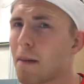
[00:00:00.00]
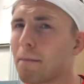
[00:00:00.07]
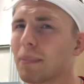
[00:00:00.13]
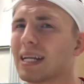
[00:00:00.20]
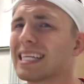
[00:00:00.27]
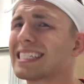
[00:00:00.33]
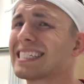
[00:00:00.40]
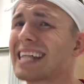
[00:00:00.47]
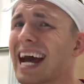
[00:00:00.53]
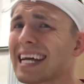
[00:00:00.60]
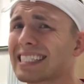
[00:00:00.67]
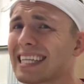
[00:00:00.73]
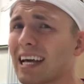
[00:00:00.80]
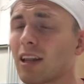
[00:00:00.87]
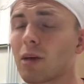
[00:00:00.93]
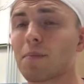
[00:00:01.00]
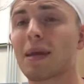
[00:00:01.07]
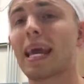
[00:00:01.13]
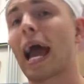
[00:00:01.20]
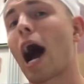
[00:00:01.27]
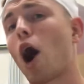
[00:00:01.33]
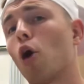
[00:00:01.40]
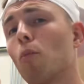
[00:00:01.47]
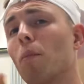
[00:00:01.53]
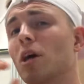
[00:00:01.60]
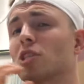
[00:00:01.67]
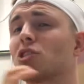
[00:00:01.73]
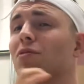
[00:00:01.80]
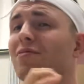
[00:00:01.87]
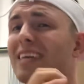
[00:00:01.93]
but it's not telling me how
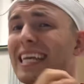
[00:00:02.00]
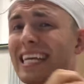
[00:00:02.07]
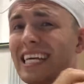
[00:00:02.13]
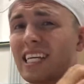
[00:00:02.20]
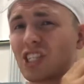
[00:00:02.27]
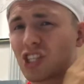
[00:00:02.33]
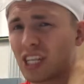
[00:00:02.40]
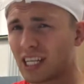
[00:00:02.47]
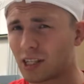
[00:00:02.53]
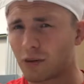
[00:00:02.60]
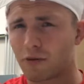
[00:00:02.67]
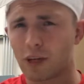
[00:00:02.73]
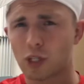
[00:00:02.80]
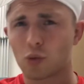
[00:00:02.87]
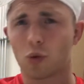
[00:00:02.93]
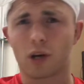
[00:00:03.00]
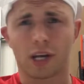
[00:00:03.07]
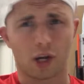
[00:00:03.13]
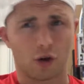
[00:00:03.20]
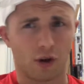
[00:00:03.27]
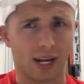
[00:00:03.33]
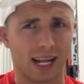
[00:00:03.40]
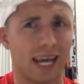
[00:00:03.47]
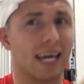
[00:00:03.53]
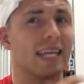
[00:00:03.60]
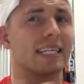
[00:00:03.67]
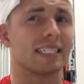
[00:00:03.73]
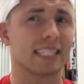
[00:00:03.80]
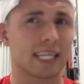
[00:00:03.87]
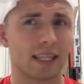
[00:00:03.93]
much of each individual ingredient
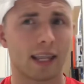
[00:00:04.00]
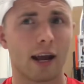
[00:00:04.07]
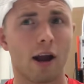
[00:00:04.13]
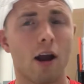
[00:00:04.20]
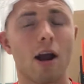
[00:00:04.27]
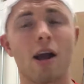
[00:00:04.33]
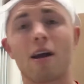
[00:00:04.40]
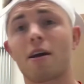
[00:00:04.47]
is in there.